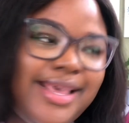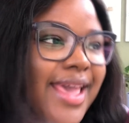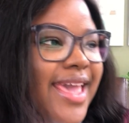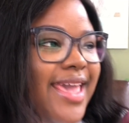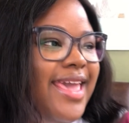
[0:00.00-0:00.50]

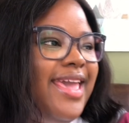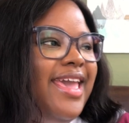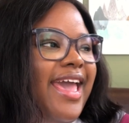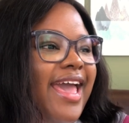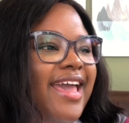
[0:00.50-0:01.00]

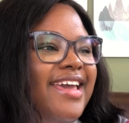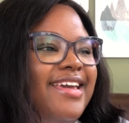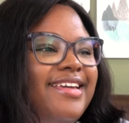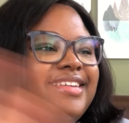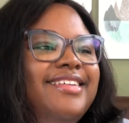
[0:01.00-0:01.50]

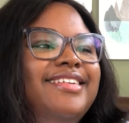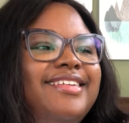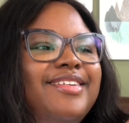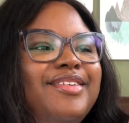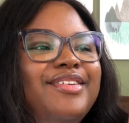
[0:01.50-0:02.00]
Hey!
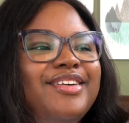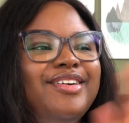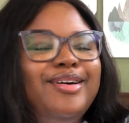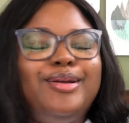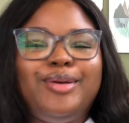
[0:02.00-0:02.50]
Oh
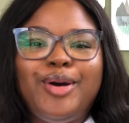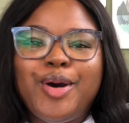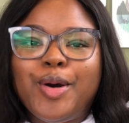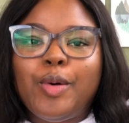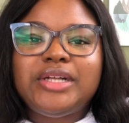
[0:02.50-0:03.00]
God,
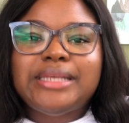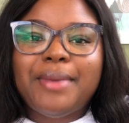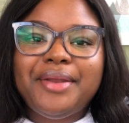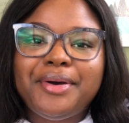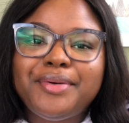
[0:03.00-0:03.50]
what am
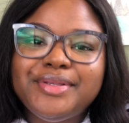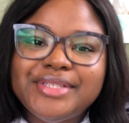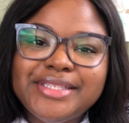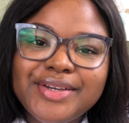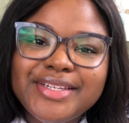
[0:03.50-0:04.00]
I not going
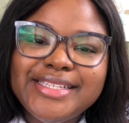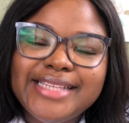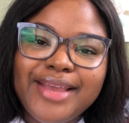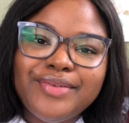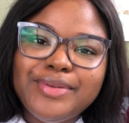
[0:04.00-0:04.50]
to see on this
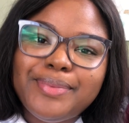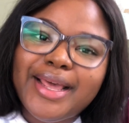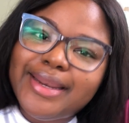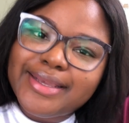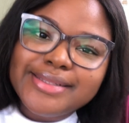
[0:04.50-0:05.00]
side of the
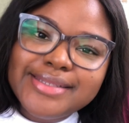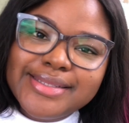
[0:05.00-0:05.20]
planet?